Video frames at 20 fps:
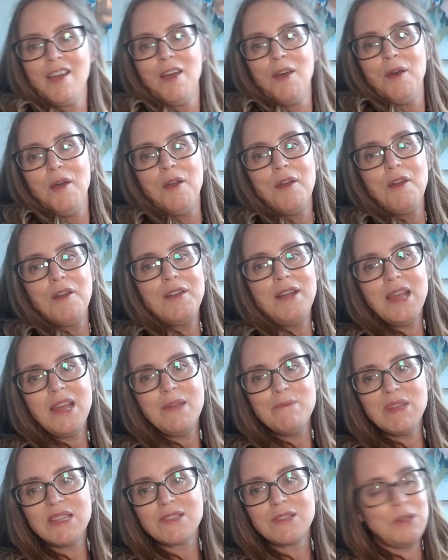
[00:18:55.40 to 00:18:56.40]
Her
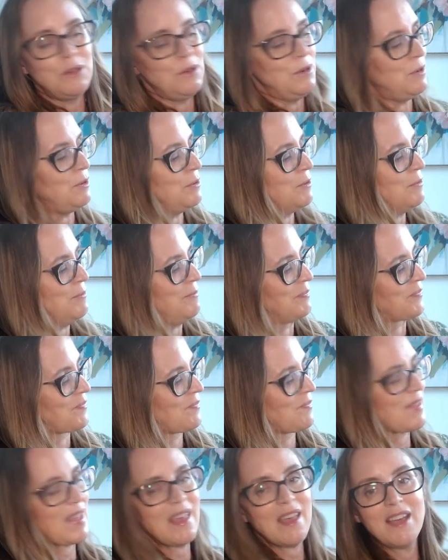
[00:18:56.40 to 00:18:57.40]
name is Lulu,
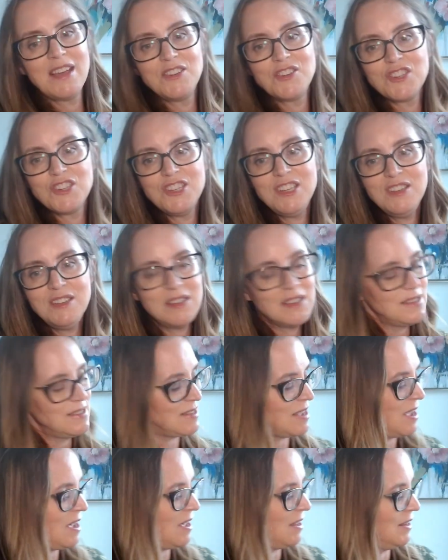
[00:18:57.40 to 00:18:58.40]
and she is
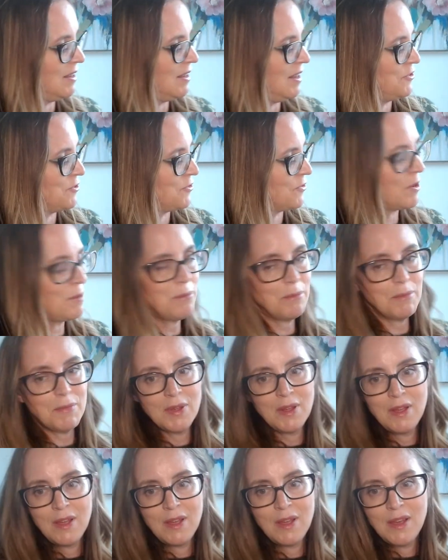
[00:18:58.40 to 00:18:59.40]
a Lendrum
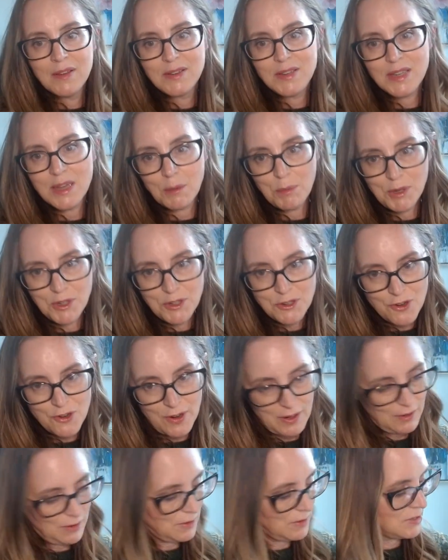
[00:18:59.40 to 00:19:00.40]
double
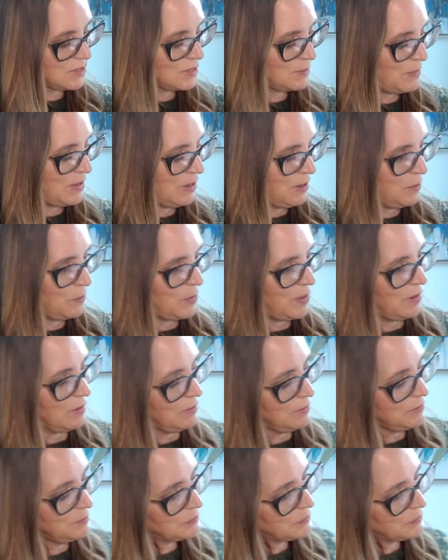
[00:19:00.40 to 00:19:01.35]
treadle spinning wheel.